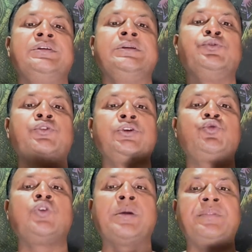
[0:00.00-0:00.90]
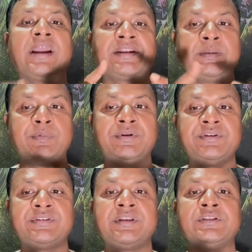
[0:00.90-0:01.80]
you need to have the
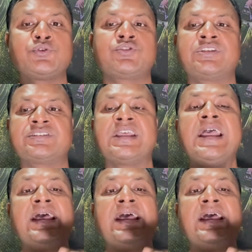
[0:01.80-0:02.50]
activities and resources